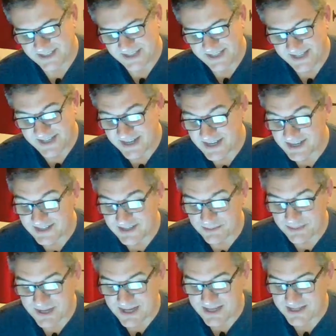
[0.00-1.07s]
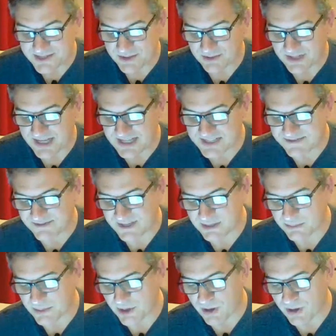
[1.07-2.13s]
He got on the bed as her legs fell
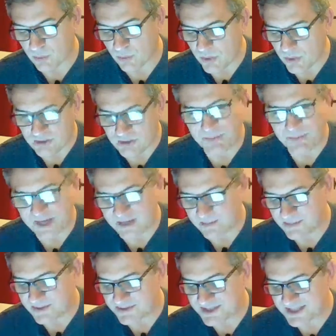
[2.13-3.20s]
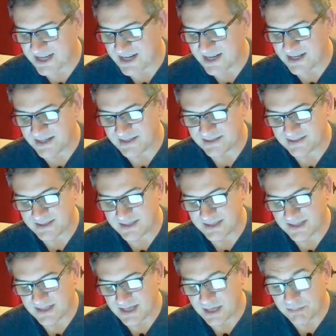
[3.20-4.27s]
apart, welcoming him inside.
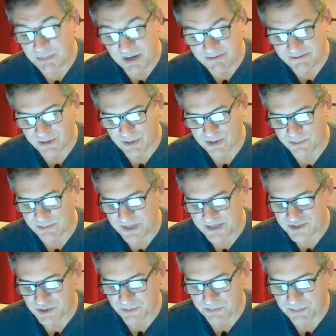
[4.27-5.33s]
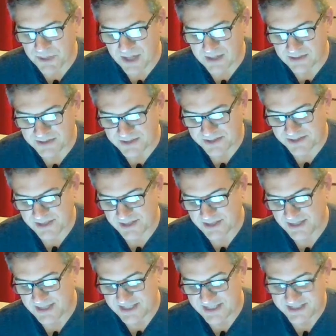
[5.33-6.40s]
Above her, the picture pulsed
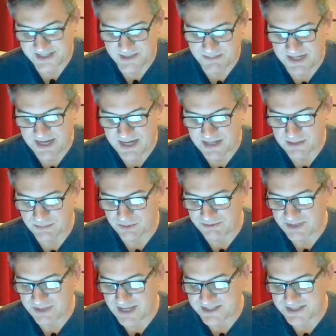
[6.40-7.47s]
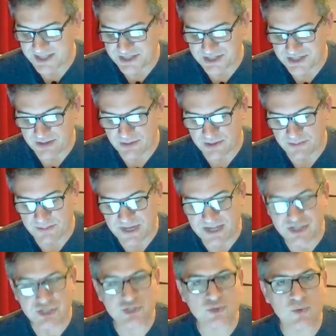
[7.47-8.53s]
as they began to move against each other, the
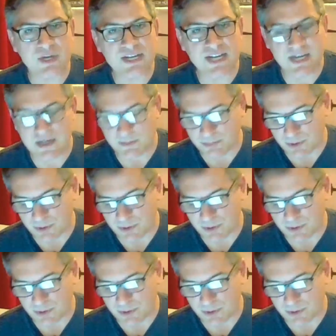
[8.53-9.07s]
bed shrieking in